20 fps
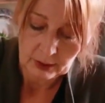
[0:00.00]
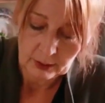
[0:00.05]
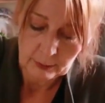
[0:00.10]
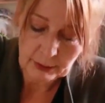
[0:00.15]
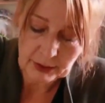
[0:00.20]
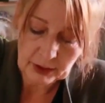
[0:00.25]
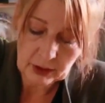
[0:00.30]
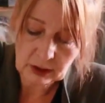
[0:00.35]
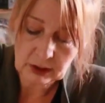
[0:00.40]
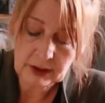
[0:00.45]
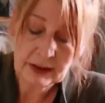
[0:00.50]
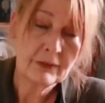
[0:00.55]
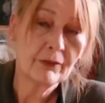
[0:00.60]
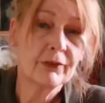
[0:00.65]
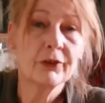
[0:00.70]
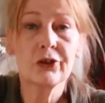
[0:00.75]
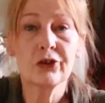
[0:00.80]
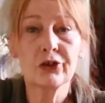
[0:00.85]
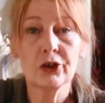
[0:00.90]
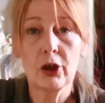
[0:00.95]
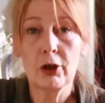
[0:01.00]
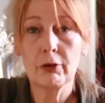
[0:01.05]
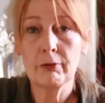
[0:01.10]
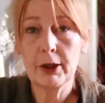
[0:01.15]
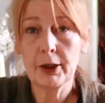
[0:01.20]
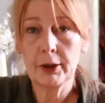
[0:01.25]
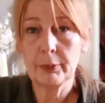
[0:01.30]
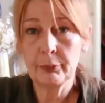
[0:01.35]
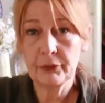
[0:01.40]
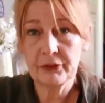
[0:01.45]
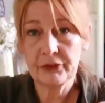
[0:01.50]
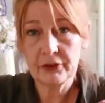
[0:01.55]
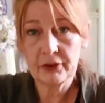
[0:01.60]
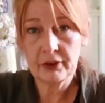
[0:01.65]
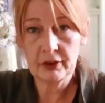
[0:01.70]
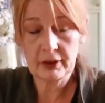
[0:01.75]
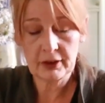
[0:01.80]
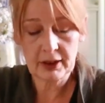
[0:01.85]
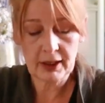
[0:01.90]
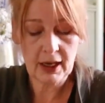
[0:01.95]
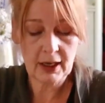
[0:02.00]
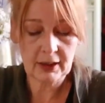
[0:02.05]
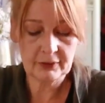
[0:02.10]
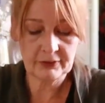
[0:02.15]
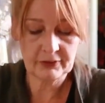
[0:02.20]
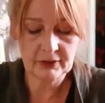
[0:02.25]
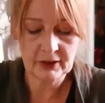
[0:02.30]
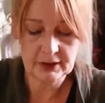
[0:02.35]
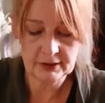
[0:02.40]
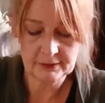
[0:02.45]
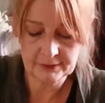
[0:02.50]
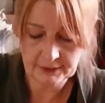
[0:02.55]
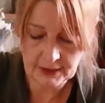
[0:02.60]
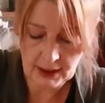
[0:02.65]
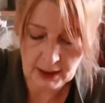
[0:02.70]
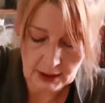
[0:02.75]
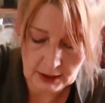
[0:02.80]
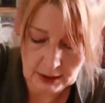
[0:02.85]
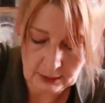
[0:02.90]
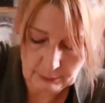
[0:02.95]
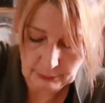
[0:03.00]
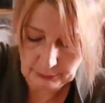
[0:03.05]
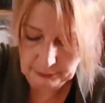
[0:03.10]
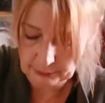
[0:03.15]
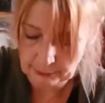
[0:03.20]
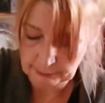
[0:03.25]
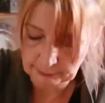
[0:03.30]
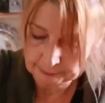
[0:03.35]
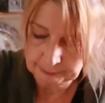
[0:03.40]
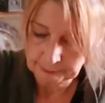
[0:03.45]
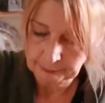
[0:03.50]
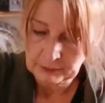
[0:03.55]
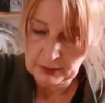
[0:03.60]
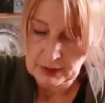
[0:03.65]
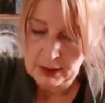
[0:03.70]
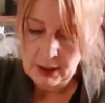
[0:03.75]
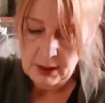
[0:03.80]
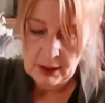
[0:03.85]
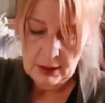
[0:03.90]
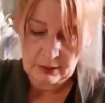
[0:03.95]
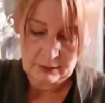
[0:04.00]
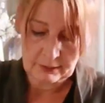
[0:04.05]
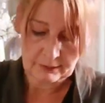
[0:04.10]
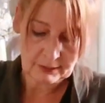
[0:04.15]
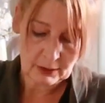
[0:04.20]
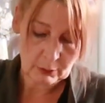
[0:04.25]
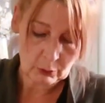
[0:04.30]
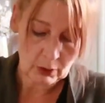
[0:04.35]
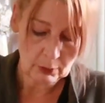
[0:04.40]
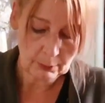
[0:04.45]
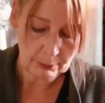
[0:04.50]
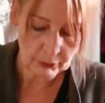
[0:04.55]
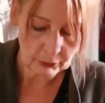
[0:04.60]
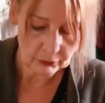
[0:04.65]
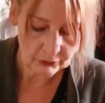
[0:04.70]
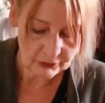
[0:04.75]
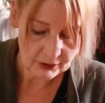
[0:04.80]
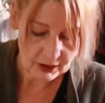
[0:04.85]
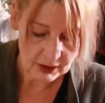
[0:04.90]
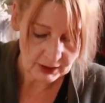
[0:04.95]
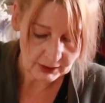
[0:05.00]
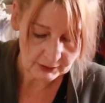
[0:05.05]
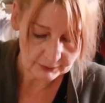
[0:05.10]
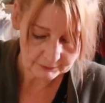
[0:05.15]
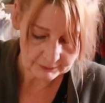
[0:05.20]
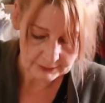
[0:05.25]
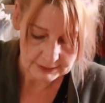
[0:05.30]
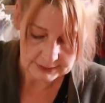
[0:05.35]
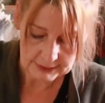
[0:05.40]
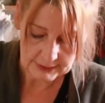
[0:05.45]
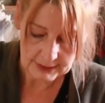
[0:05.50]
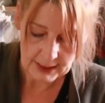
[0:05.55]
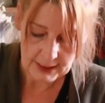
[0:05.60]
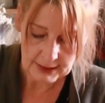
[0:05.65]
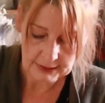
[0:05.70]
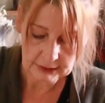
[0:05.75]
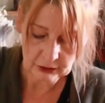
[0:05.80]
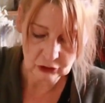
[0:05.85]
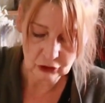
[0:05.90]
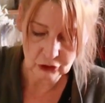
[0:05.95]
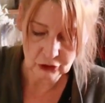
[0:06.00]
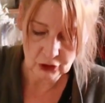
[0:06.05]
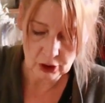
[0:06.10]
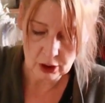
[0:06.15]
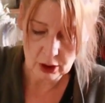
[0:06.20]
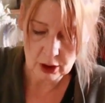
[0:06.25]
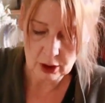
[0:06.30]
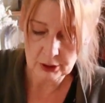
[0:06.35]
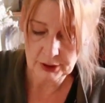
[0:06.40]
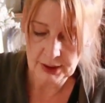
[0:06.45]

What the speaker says: But I'll leave the jar open so that the gas can escape. So I'll put that in a jar